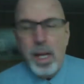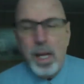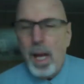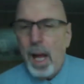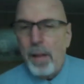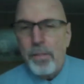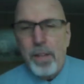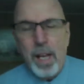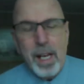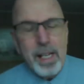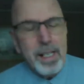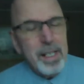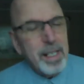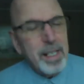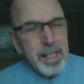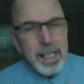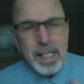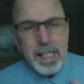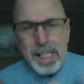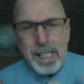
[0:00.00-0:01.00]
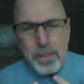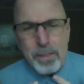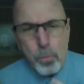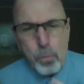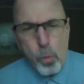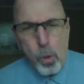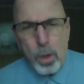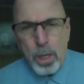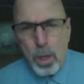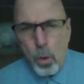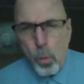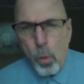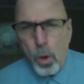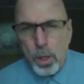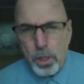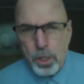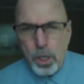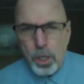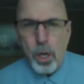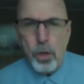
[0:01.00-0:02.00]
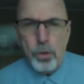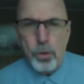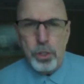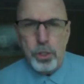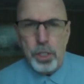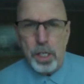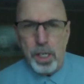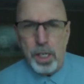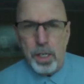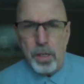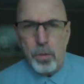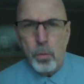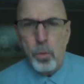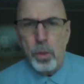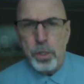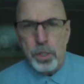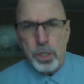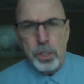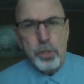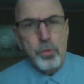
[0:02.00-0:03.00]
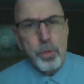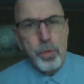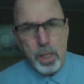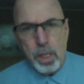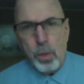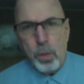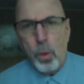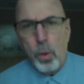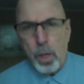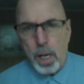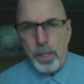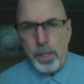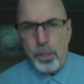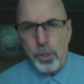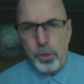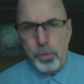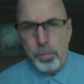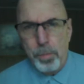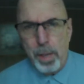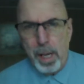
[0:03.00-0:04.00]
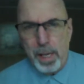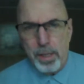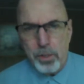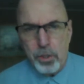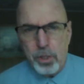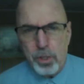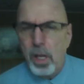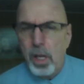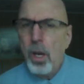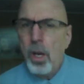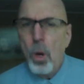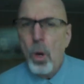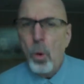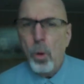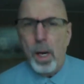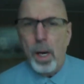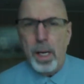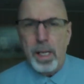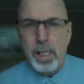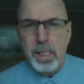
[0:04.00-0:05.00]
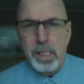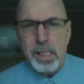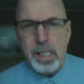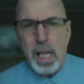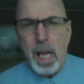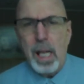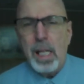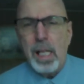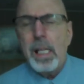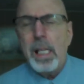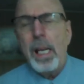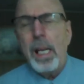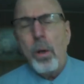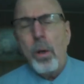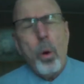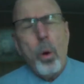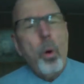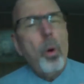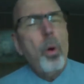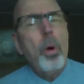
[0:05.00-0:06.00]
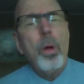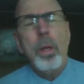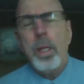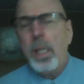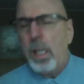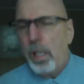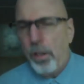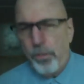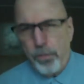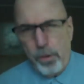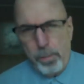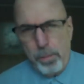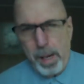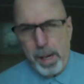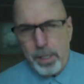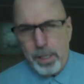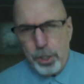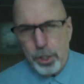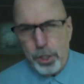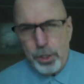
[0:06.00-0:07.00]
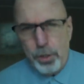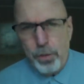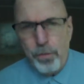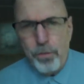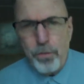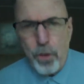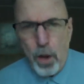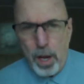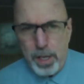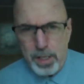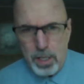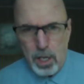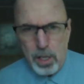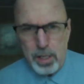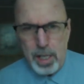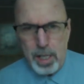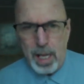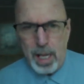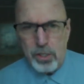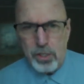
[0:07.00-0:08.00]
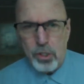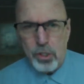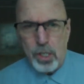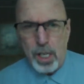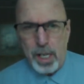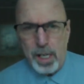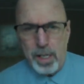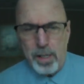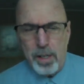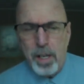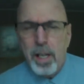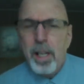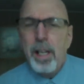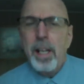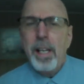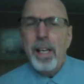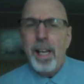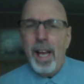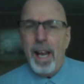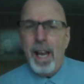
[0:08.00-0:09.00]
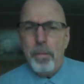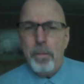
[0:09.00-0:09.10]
I've got one on one coaching, which is really what I do best, where I consolidate all the information you find on that site and